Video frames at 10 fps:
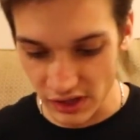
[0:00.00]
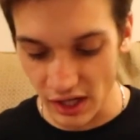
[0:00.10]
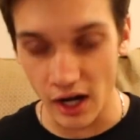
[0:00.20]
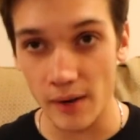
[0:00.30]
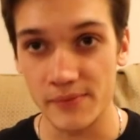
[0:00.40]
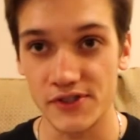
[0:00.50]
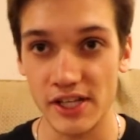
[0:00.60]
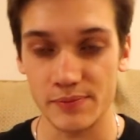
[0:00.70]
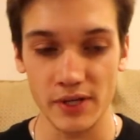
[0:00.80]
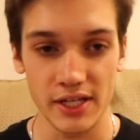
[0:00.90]
So
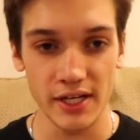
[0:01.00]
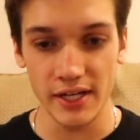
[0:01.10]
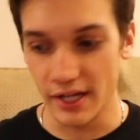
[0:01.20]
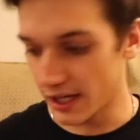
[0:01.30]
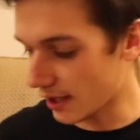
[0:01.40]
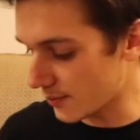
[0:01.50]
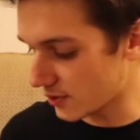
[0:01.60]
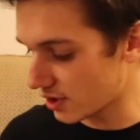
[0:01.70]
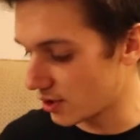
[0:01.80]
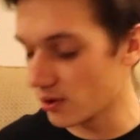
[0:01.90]
that's pretty good. Comes with
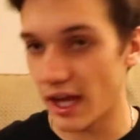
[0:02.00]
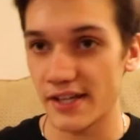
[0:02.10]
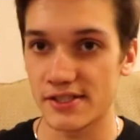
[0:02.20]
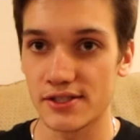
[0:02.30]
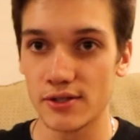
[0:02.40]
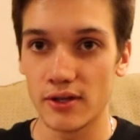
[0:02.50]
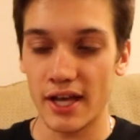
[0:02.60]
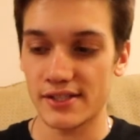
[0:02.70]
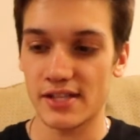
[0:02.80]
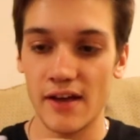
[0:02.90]
the two legs. The two
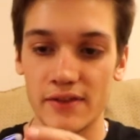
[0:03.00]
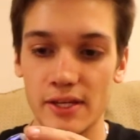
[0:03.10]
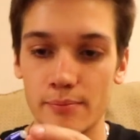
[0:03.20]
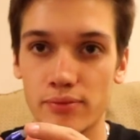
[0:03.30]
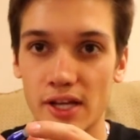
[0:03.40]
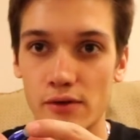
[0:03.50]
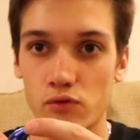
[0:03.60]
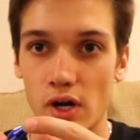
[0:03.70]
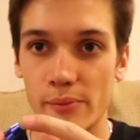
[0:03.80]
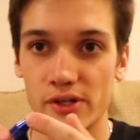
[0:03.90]
legs have the like
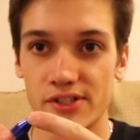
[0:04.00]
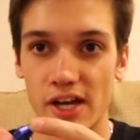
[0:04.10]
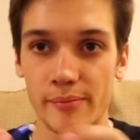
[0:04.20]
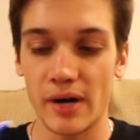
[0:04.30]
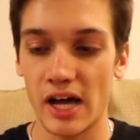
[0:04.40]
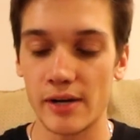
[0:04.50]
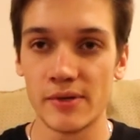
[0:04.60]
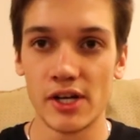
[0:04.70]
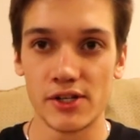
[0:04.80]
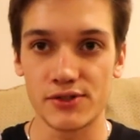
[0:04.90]
rubber type bottom
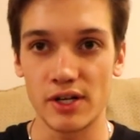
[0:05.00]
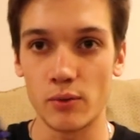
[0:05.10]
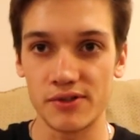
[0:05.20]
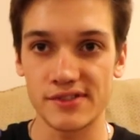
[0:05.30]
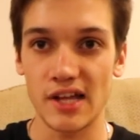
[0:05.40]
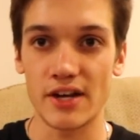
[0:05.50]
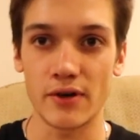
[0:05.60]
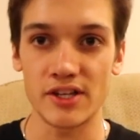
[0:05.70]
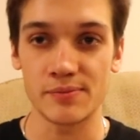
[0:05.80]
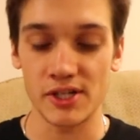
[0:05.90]
so that it won't slide
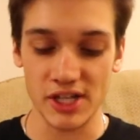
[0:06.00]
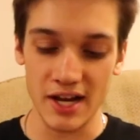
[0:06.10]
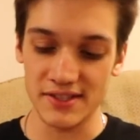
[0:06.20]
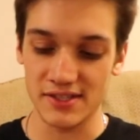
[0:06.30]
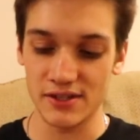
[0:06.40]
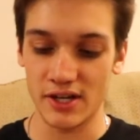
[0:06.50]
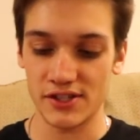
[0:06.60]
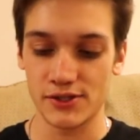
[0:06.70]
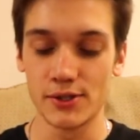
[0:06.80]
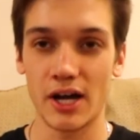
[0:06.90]
around as much. Honestly, they're
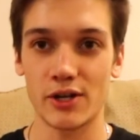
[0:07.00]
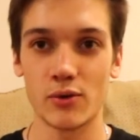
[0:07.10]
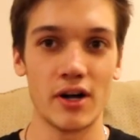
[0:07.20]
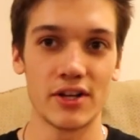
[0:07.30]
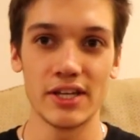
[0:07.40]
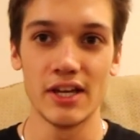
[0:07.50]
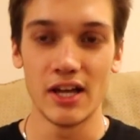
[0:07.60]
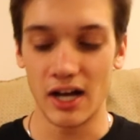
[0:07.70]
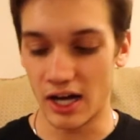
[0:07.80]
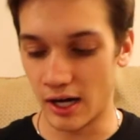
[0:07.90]
not too high quality.
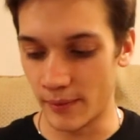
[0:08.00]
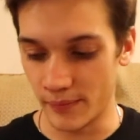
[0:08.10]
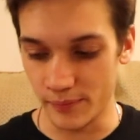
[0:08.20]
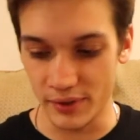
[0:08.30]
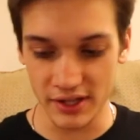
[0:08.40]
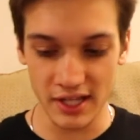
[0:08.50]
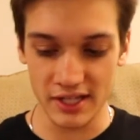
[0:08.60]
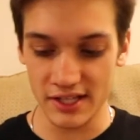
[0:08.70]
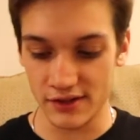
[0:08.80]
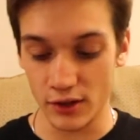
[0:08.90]
But
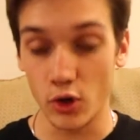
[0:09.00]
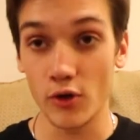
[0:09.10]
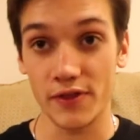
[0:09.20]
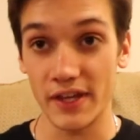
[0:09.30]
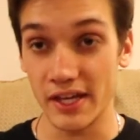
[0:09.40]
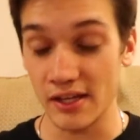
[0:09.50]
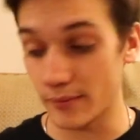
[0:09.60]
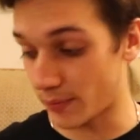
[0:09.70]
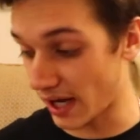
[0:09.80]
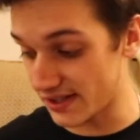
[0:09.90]
like the whole thing
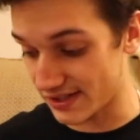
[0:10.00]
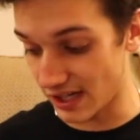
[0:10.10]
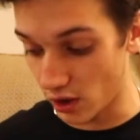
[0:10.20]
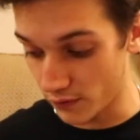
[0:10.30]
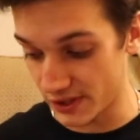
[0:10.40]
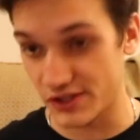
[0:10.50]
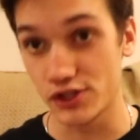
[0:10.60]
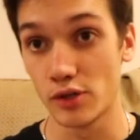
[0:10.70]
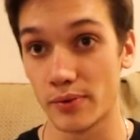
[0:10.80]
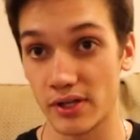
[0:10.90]
by itself is
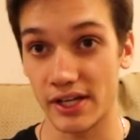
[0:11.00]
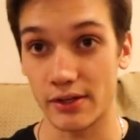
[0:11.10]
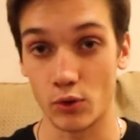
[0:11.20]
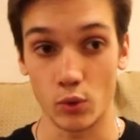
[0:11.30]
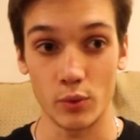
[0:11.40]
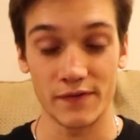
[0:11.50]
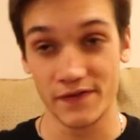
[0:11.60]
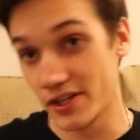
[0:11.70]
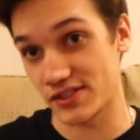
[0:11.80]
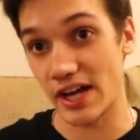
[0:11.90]
super like, it
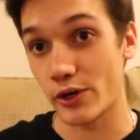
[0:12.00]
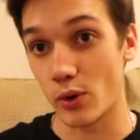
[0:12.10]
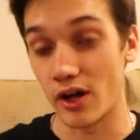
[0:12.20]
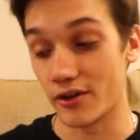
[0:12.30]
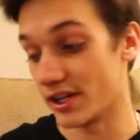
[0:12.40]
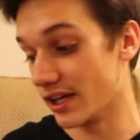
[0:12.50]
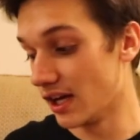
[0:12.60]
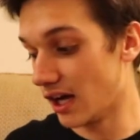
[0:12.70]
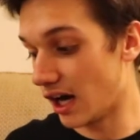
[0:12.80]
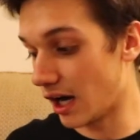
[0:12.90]
feels high quality.
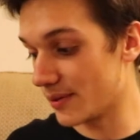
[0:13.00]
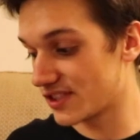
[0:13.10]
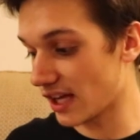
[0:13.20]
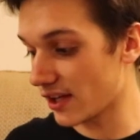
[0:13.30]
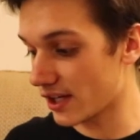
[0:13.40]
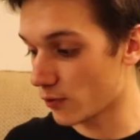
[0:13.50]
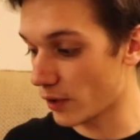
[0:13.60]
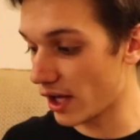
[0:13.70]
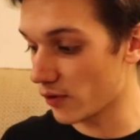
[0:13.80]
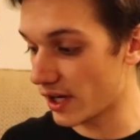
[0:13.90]
It's got like a
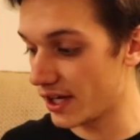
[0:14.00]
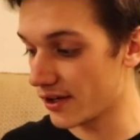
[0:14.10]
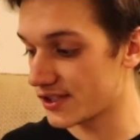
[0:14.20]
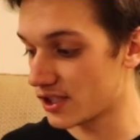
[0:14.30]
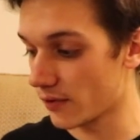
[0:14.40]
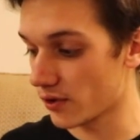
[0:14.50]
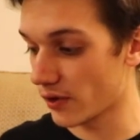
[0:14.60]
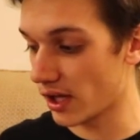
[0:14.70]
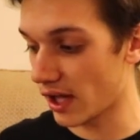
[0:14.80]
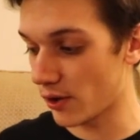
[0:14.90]
rail right here, a silver
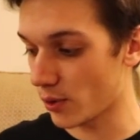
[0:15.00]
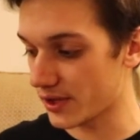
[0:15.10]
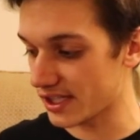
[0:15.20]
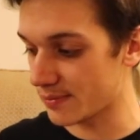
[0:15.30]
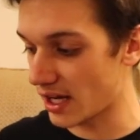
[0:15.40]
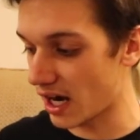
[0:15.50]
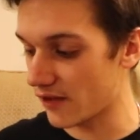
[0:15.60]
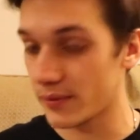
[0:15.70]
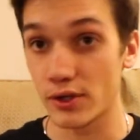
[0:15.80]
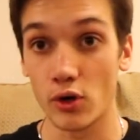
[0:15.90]
rail. I don't know what that's made out
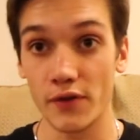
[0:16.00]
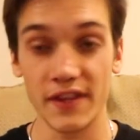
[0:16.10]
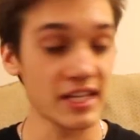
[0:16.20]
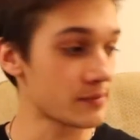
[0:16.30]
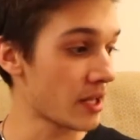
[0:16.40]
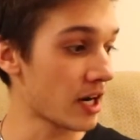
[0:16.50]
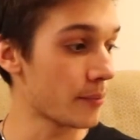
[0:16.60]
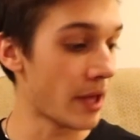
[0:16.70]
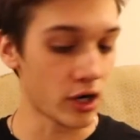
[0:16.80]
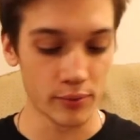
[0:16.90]
of, but the whole thing is made out of
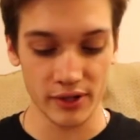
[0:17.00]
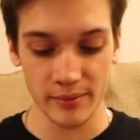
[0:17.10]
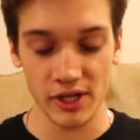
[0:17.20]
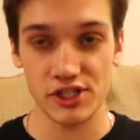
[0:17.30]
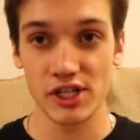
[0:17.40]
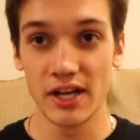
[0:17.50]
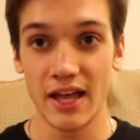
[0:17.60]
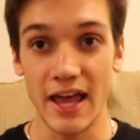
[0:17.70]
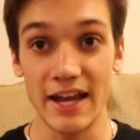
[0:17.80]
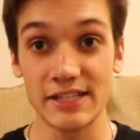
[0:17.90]
metal pretty much,
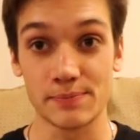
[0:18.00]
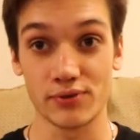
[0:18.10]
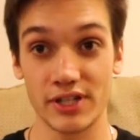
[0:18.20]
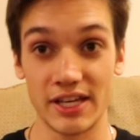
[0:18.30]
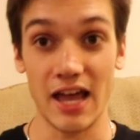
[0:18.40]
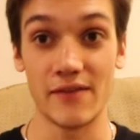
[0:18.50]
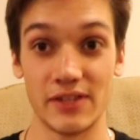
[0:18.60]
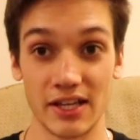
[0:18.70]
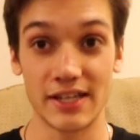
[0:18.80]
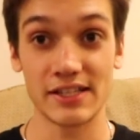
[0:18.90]
and it's pretty
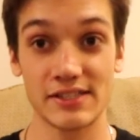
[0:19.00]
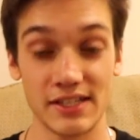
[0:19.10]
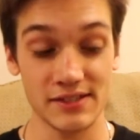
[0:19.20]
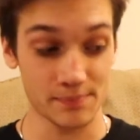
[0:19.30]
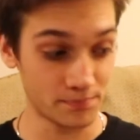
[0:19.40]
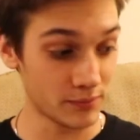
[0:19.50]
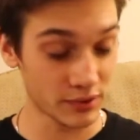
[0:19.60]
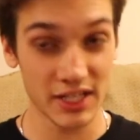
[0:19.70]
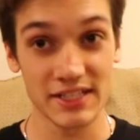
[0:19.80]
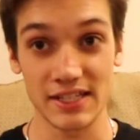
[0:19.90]
heavy. Like it's
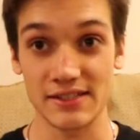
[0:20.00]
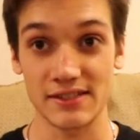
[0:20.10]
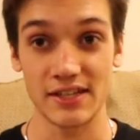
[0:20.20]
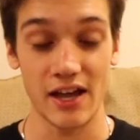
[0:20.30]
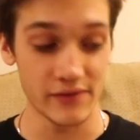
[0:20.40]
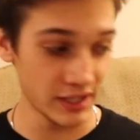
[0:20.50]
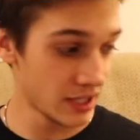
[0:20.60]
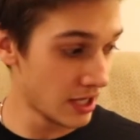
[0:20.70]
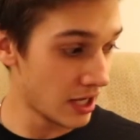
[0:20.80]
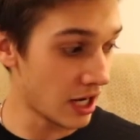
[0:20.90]
pretty decently heavy.
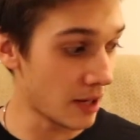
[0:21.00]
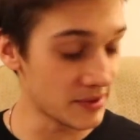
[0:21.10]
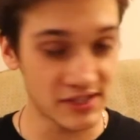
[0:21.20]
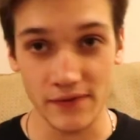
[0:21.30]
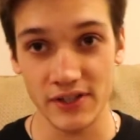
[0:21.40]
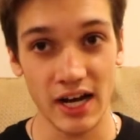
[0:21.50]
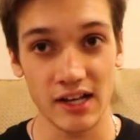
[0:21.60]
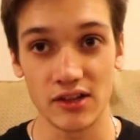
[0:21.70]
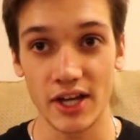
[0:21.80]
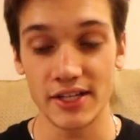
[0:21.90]
It's definitely not a
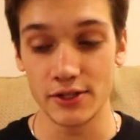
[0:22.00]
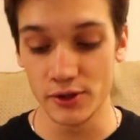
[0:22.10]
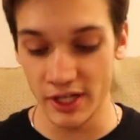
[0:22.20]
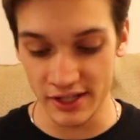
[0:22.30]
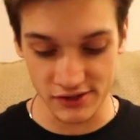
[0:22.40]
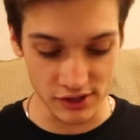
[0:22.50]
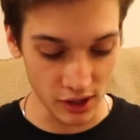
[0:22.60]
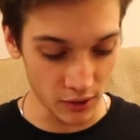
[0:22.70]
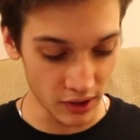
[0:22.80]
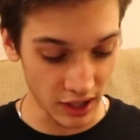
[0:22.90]
light unit,
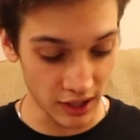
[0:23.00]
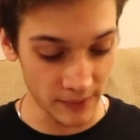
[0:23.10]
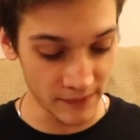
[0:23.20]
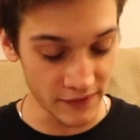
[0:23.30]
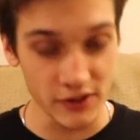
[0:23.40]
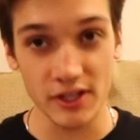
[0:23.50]
so if you're